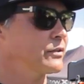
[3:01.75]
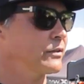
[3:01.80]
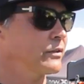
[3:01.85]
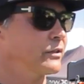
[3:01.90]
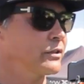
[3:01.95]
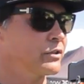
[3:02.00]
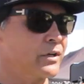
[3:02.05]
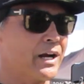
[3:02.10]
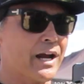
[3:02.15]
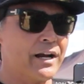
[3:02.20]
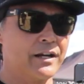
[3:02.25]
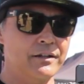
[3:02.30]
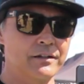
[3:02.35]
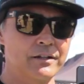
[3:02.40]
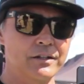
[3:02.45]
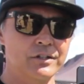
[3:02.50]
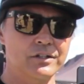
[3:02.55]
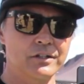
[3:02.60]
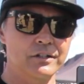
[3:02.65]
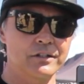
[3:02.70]
sort of track
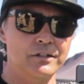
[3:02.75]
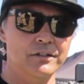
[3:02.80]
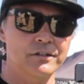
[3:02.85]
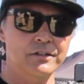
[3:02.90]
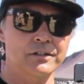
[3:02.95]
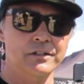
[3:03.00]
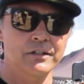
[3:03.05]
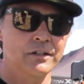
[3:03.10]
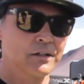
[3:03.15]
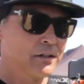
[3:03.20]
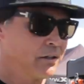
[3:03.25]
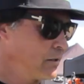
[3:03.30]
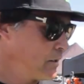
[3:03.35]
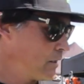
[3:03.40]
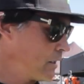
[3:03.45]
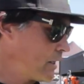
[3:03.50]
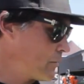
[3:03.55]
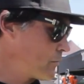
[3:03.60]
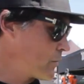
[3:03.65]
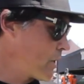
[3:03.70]
conditions
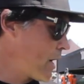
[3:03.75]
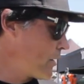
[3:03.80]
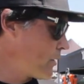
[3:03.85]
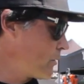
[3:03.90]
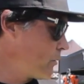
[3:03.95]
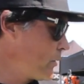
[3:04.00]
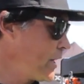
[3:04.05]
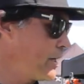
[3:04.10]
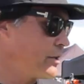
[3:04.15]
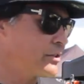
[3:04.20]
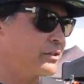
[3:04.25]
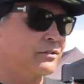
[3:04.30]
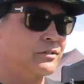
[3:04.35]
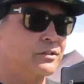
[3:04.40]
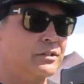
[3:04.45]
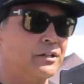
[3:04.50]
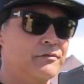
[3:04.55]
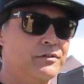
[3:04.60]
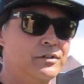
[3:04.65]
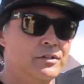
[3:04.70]
and rider weights and
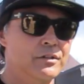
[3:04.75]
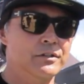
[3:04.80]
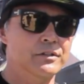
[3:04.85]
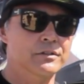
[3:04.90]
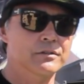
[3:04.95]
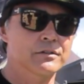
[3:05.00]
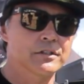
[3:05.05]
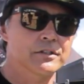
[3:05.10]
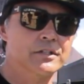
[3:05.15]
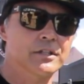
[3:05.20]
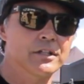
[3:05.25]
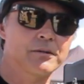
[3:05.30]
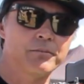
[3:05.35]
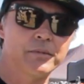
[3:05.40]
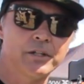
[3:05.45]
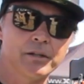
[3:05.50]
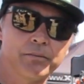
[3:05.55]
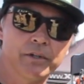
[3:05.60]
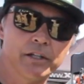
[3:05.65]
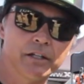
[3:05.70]
stuff. So it's going to
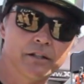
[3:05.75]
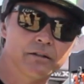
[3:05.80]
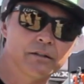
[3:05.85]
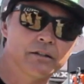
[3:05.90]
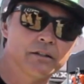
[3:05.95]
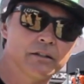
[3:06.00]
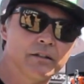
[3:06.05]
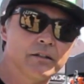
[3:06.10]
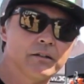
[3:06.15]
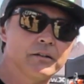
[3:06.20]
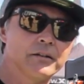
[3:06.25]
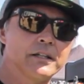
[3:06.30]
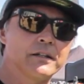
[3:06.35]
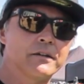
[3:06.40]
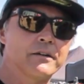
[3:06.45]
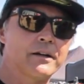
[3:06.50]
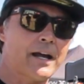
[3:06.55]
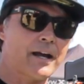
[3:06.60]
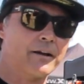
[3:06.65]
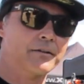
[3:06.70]
be a bit
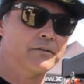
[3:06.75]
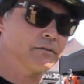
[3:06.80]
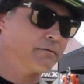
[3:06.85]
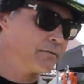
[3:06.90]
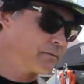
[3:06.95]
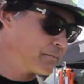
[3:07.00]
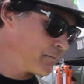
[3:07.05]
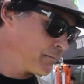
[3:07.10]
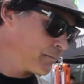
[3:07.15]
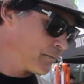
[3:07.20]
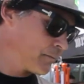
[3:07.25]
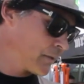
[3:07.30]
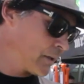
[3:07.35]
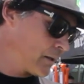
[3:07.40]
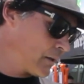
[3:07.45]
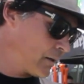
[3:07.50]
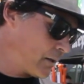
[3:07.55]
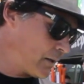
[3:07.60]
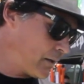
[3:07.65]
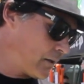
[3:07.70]
interactive.
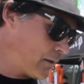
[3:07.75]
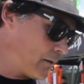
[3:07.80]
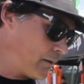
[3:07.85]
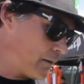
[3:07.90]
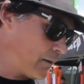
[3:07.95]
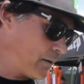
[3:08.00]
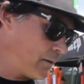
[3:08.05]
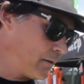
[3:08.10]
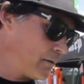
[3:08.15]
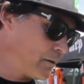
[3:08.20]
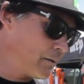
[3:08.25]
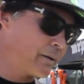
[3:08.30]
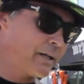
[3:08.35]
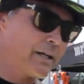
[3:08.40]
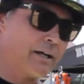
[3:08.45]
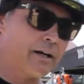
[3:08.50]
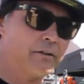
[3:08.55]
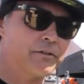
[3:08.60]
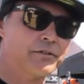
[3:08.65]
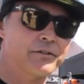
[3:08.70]
And nobody
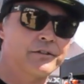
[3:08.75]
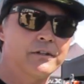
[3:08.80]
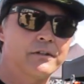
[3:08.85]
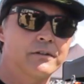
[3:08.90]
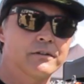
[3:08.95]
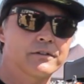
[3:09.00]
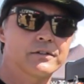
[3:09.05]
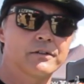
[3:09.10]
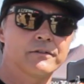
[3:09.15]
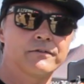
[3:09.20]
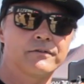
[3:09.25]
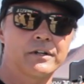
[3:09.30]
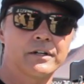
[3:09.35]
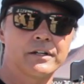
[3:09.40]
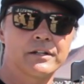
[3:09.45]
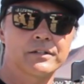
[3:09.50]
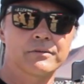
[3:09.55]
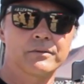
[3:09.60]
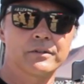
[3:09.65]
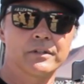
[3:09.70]
else so
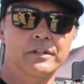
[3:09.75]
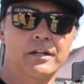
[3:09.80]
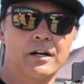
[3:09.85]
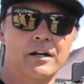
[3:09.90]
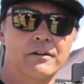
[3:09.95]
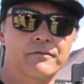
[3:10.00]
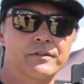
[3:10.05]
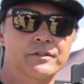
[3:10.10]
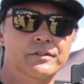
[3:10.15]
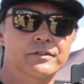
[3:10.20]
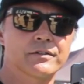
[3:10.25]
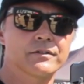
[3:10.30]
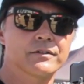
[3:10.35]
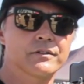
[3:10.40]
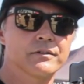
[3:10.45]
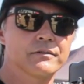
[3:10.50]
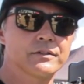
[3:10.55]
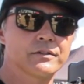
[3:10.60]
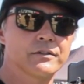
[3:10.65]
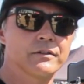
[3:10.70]
far has really offered
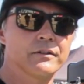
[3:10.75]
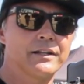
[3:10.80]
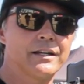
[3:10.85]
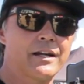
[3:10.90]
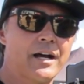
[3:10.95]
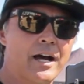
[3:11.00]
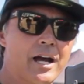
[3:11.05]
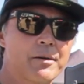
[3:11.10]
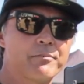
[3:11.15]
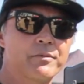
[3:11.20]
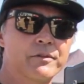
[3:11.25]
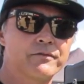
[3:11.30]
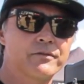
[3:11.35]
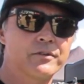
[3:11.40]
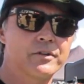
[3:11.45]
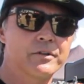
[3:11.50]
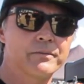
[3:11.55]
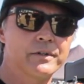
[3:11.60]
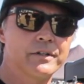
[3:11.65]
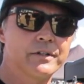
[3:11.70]
sort of that high
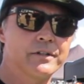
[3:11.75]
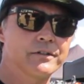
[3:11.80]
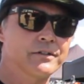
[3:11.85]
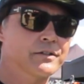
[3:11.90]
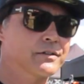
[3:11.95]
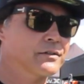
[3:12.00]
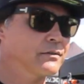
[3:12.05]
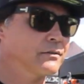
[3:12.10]
performance